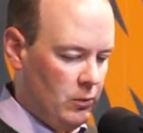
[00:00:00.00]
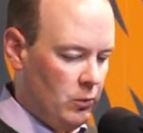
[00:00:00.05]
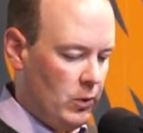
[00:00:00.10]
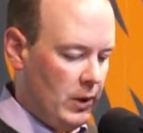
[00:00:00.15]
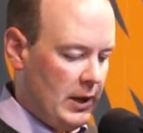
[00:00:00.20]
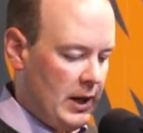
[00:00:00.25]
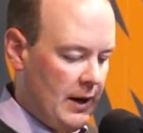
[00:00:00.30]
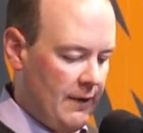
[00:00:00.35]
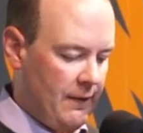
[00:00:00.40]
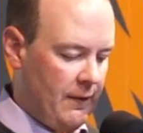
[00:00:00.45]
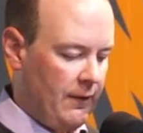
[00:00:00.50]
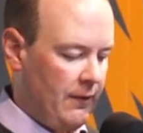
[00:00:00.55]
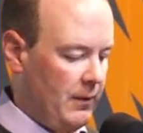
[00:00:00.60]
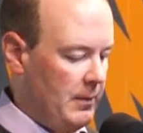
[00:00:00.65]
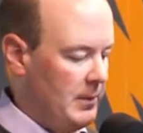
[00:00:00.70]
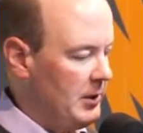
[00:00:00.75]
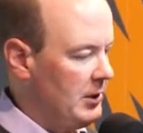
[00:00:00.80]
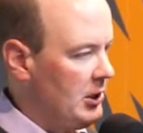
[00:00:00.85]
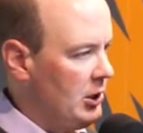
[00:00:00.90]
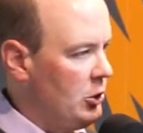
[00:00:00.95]
recover
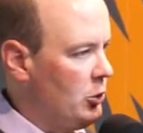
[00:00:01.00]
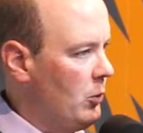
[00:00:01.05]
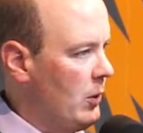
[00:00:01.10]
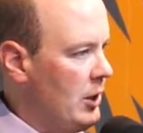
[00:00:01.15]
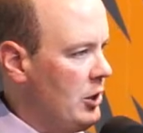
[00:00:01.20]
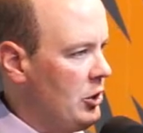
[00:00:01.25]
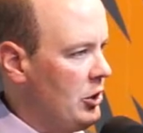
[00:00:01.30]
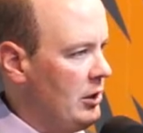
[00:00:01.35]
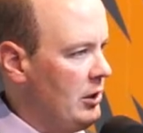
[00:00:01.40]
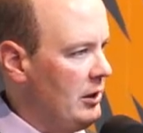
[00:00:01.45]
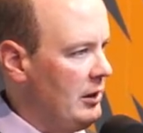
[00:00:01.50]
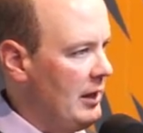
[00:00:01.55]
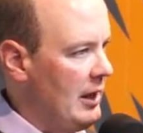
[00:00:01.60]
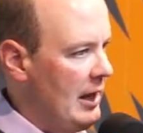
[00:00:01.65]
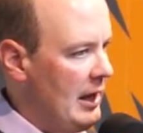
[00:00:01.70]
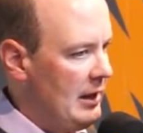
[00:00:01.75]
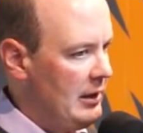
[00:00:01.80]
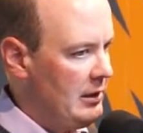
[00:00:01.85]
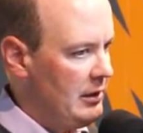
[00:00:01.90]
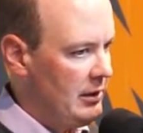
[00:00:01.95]
from a situation
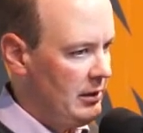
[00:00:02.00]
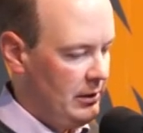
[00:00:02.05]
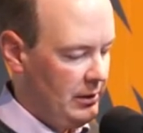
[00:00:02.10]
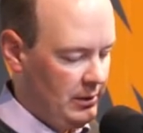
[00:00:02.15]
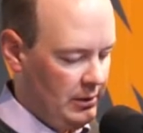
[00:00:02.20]
that